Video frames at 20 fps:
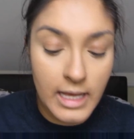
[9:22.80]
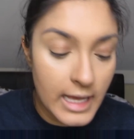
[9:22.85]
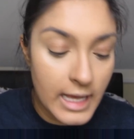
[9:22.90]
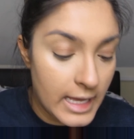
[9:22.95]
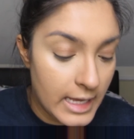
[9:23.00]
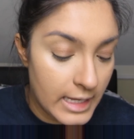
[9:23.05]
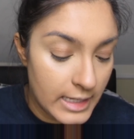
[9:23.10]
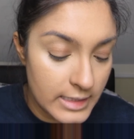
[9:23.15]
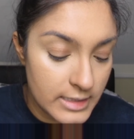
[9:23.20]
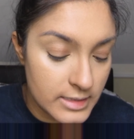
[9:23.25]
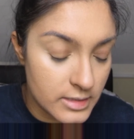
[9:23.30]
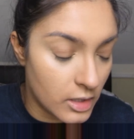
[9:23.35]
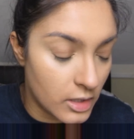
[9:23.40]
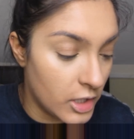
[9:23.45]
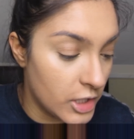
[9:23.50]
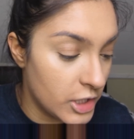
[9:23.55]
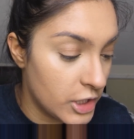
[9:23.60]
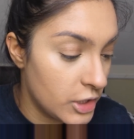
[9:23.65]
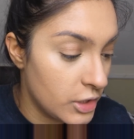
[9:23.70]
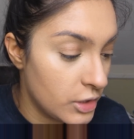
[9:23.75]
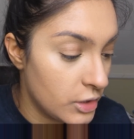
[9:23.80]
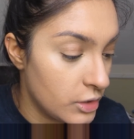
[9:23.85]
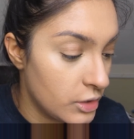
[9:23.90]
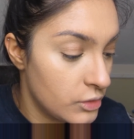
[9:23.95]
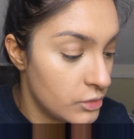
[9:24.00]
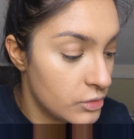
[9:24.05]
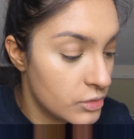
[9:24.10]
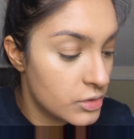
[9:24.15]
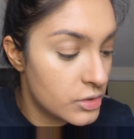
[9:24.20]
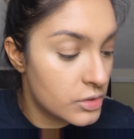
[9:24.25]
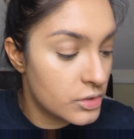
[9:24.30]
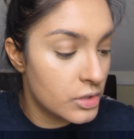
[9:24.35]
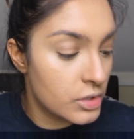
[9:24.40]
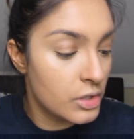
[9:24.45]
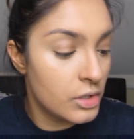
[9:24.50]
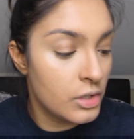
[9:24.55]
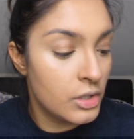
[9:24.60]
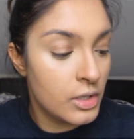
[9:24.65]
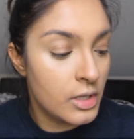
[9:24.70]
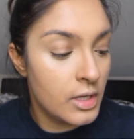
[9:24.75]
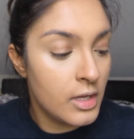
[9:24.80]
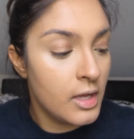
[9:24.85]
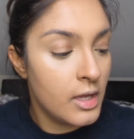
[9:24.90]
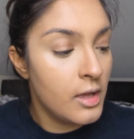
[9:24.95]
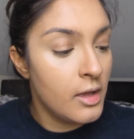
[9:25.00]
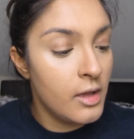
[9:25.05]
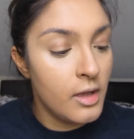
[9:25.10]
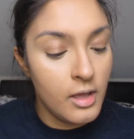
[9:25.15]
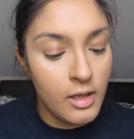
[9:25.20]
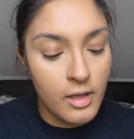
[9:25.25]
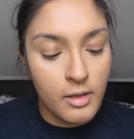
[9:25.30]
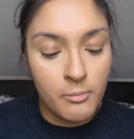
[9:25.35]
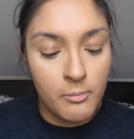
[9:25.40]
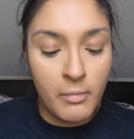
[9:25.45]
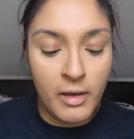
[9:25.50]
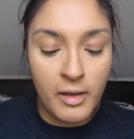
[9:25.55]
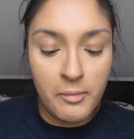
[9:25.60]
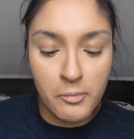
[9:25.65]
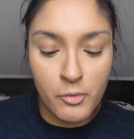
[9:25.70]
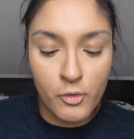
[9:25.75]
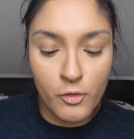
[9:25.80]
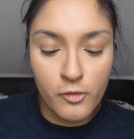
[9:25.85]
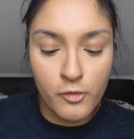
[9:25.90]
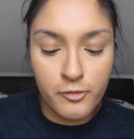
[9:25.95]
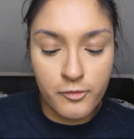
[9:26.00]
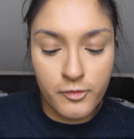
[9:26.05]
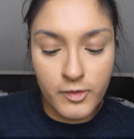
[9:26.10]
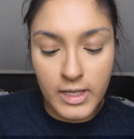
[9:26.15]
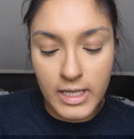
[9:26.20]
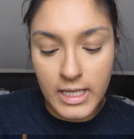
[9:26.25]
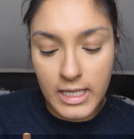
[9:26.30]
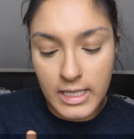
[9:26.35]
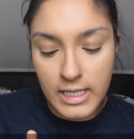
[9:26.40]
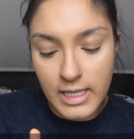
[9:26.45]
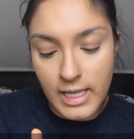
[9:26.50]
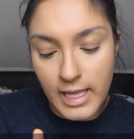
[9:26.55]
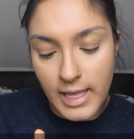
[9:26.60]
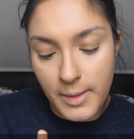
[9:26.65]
And I use my Morphe